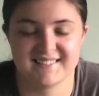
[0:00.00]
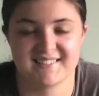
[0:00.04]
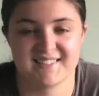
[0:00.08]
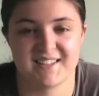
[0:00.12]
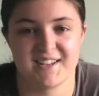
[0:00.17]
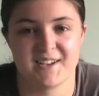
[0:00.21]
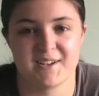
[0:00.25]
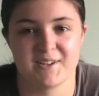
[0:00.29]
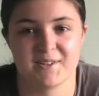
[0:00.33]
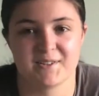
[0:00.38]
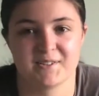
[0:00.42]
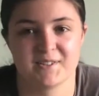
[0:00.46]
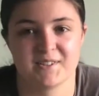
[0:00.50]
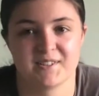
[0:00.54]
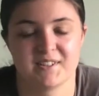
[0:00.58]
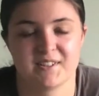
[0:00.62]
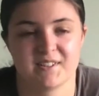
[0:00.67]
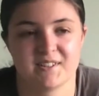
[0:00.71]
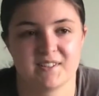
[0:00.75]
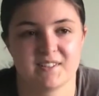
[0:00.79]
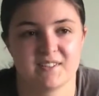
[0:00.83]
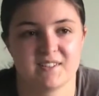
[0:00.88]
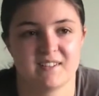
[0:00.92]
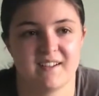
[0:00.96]
So
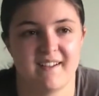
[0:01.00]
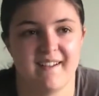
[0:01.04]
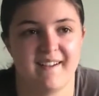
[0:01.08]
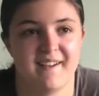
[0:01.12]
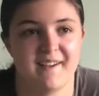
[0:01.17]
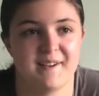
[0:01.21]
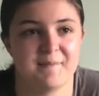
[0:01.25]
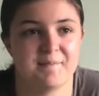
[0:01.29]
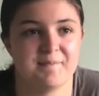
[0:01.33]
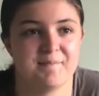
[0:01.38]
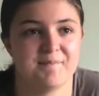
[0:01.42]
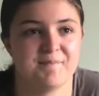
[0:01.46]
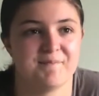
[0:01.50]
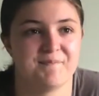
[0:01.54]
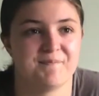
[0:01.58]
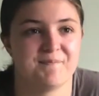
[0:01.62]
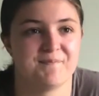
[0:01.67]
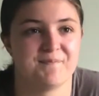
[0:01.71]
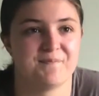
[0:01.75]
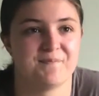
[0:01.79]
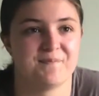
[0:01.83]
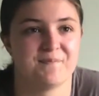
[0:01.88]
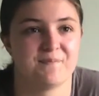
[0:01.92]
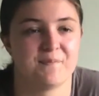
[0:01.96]

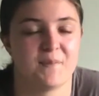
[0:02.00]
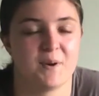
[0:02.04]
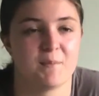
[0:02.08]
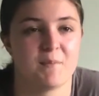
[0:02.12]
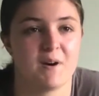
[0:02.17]
my